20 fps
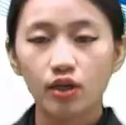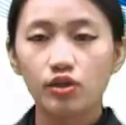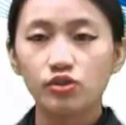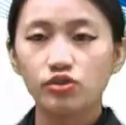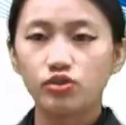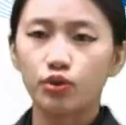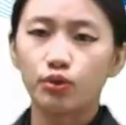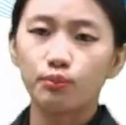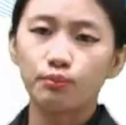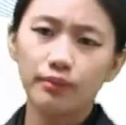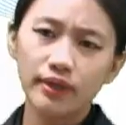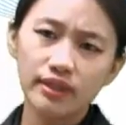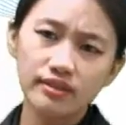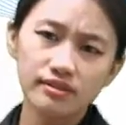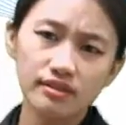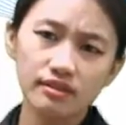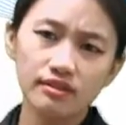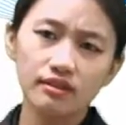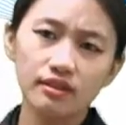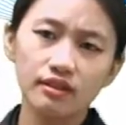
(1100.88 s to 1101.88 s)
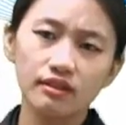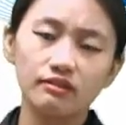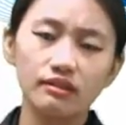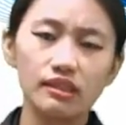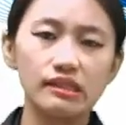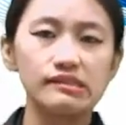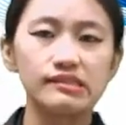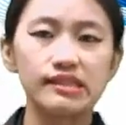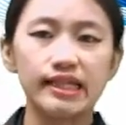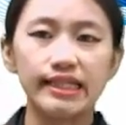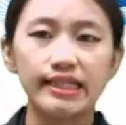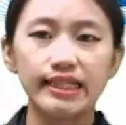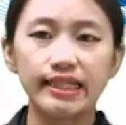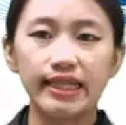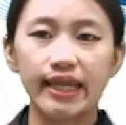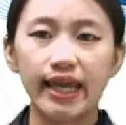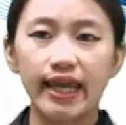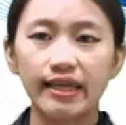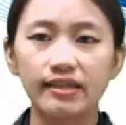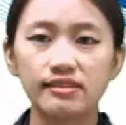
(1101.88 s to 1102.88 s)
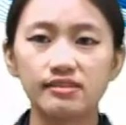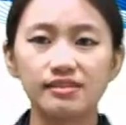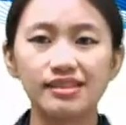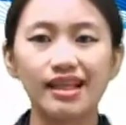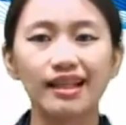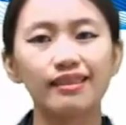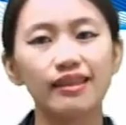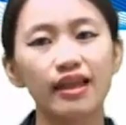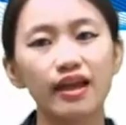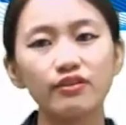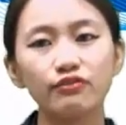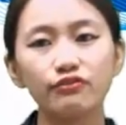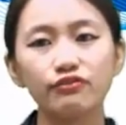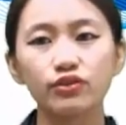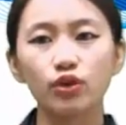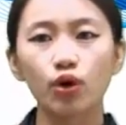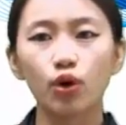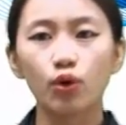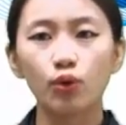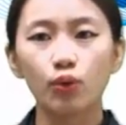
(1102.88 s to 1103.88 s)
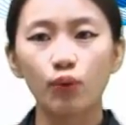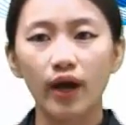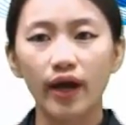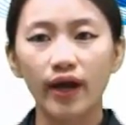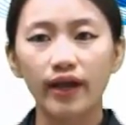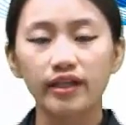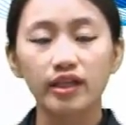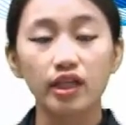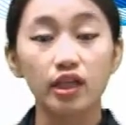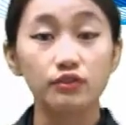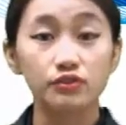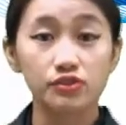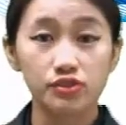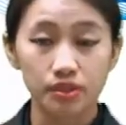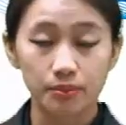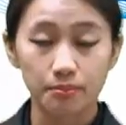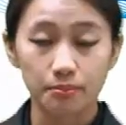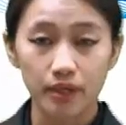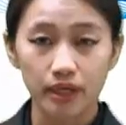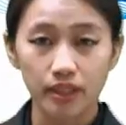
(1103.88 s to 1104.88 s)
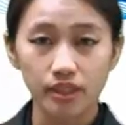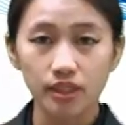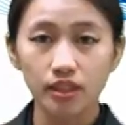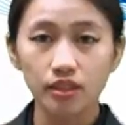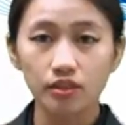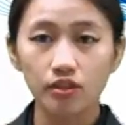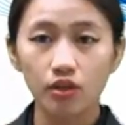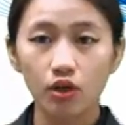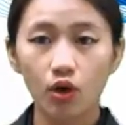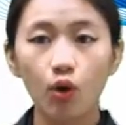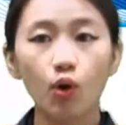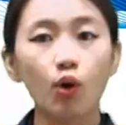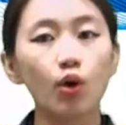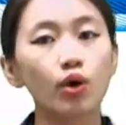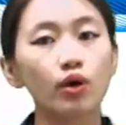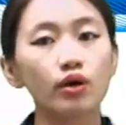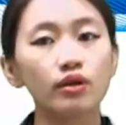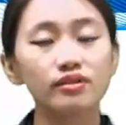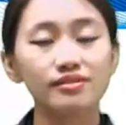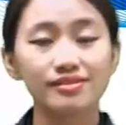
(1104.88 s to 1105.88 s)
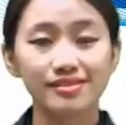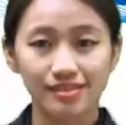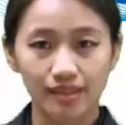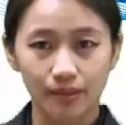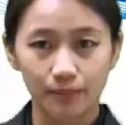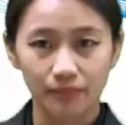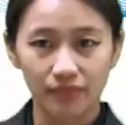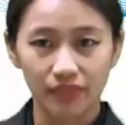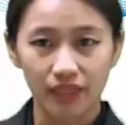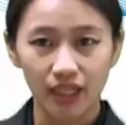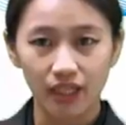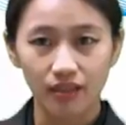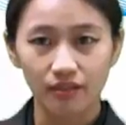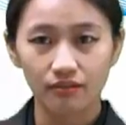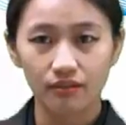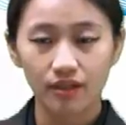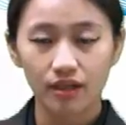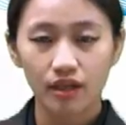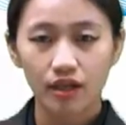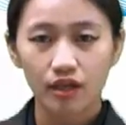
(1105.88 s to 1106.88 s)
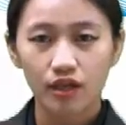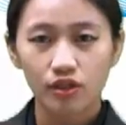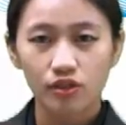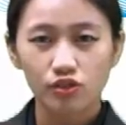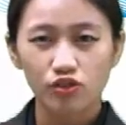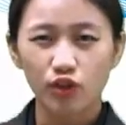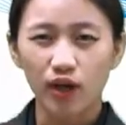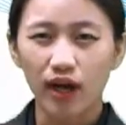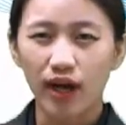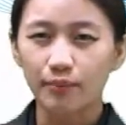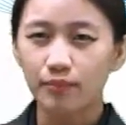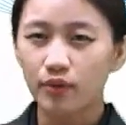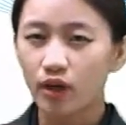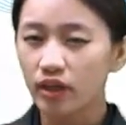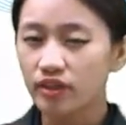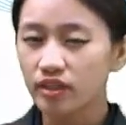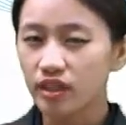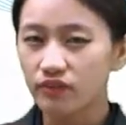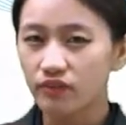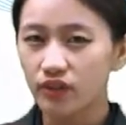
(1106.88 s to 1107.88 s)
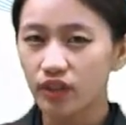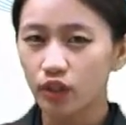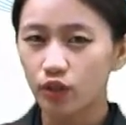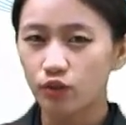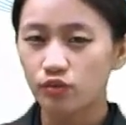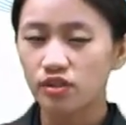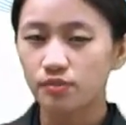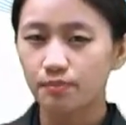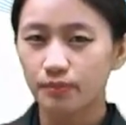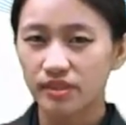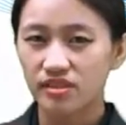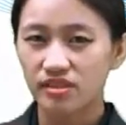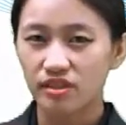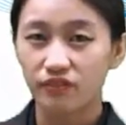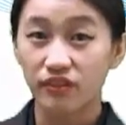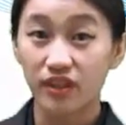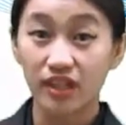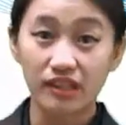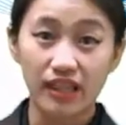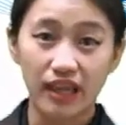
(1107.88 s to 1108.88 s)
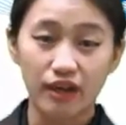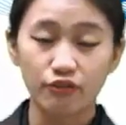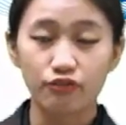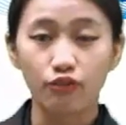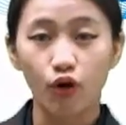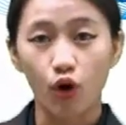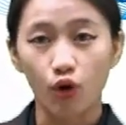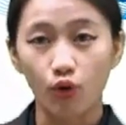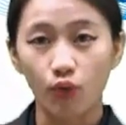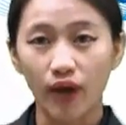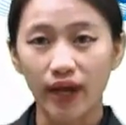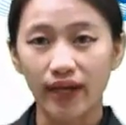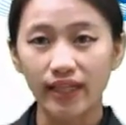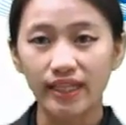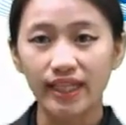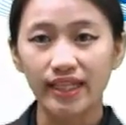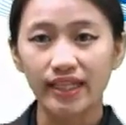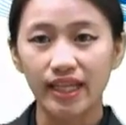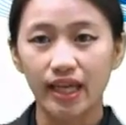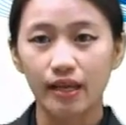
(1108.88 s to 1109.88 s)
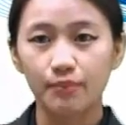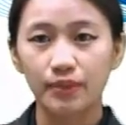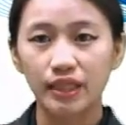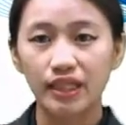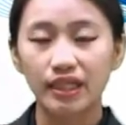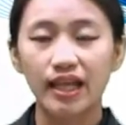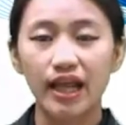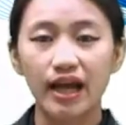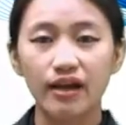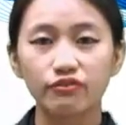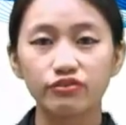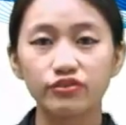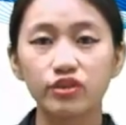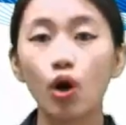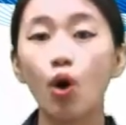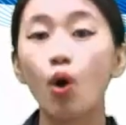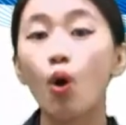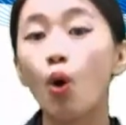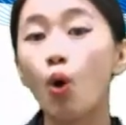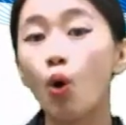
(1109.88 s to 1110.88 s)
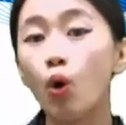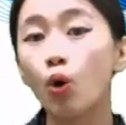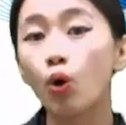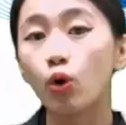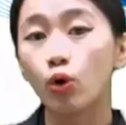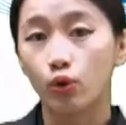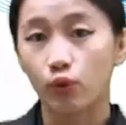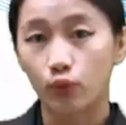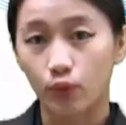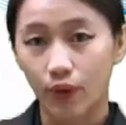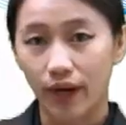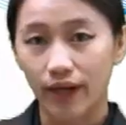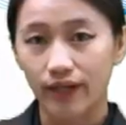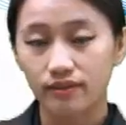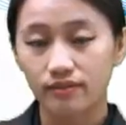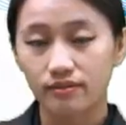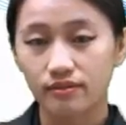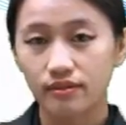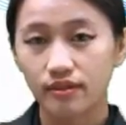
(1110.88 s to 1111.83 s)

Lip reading: So basically, this indicates left or right of somebody or something. So I'm not giving you specific left or right, it can be left or right.